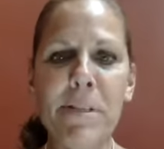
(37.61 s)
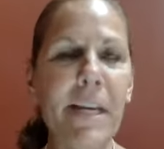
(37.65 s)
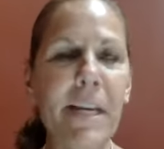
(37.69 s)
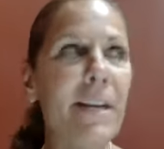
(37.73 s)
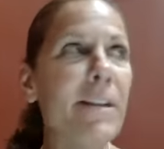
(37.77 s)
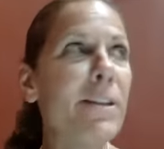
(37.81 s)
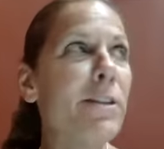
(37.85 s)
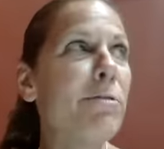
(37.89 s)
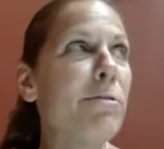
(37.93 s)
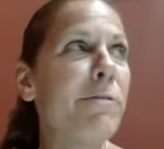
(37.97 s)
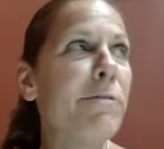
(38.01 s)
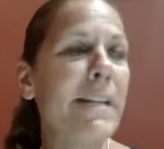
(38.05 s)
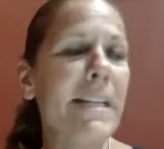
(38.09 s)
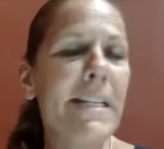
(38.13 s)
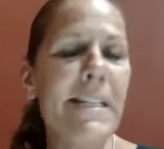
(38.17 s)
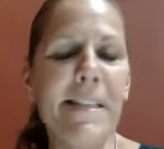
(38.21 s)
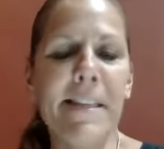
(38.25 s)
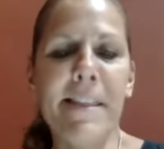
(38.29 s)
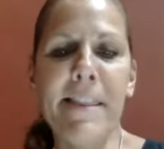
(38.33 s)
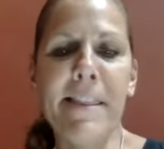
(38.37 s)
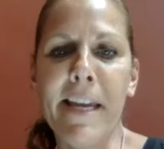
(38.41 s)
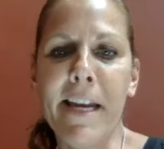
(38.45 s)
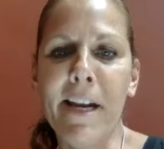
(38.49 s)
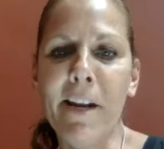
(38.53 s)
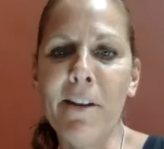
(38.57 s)
of the
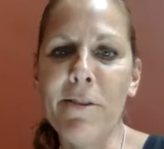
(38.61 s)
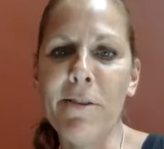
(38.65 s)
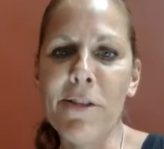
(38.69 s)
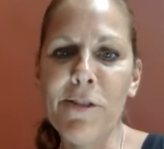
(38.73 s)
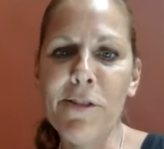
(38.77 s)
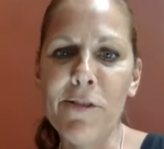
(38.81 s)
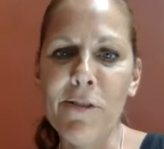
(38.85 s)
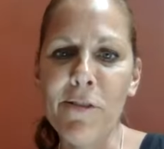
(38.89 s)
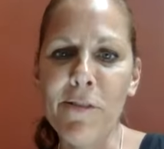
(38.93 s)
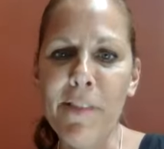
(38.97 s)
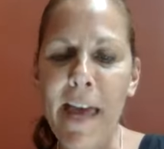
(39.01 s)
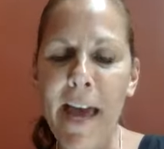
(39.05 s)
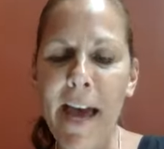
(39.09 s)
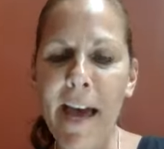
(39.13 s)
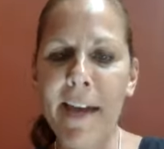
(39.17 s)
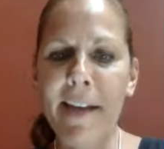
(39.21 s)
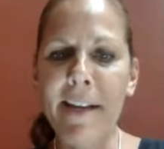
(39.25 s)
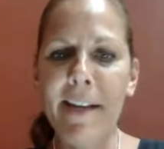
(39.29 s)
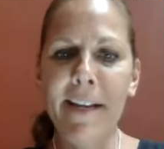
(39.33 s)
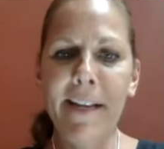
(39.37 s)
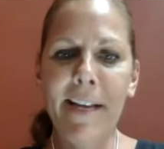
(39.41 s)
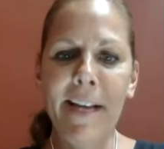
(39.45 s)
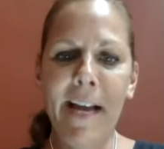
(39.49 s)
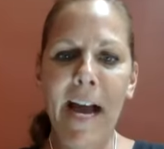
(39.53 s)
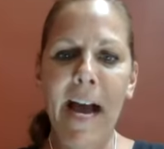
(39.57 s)
reason there is so that
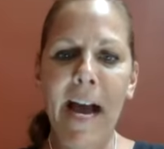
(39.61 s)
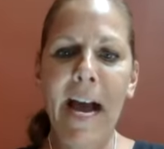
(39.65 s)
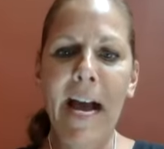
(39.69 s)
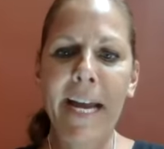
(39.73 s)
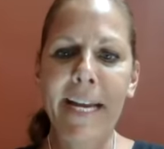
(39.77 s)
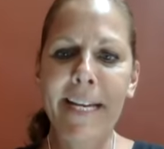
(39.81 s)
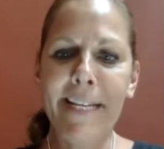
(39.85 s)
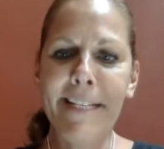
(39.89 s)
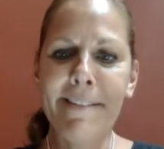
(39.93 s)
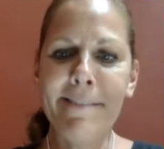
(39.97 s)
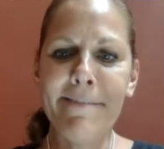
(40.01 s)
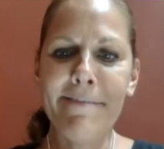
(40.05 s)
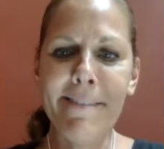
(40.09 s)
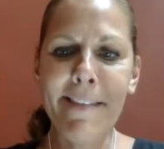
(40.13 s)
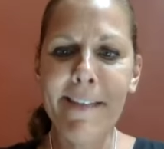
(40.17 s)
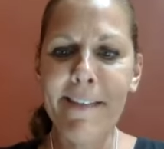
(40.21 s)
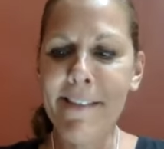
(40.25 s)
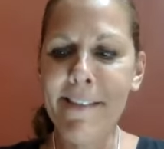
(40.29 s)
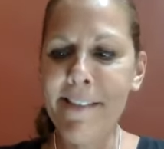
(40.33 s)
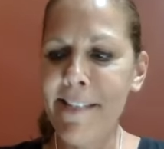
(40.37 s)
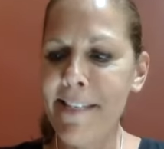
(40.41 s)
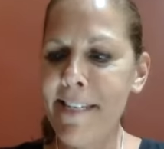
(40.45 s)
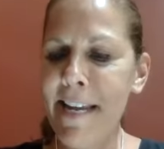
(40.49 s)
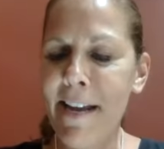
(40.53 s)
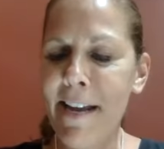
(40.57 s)
i there's
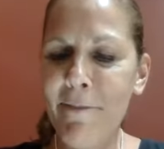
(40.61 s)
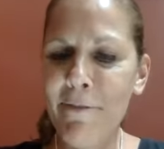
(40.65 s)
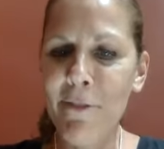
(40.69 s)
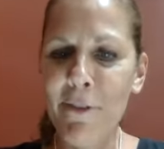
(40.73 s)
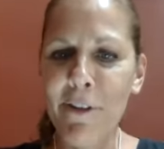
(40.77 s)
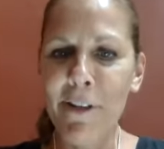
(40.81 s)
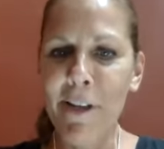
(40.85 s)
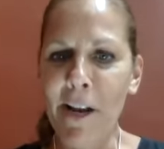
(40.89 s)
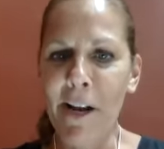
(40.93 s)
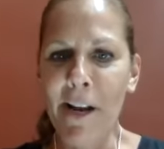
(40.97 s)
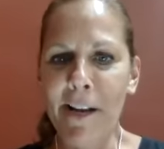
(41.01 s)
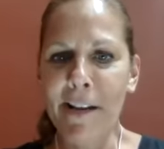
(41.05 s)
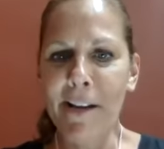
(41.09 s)
never an